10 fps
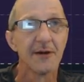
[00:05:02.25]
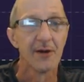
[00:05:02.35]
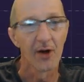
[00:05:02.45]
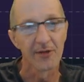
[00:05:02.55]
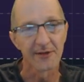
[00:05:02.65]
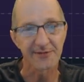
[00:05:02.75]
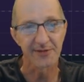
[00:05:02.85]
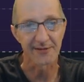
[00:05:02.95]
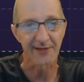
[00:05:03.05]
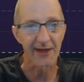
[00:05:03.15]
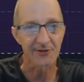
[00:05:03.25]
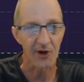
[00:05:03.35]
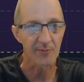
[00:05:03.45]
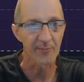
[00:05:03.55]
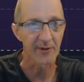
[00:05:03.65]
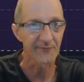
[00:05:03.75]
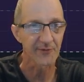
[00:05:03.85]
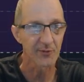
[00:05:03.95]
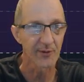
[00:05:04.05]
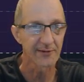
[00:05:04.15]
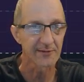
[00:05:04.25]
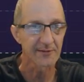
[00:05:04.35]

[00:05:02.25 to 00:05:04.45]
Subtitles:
well, this is a day chart, but if you win,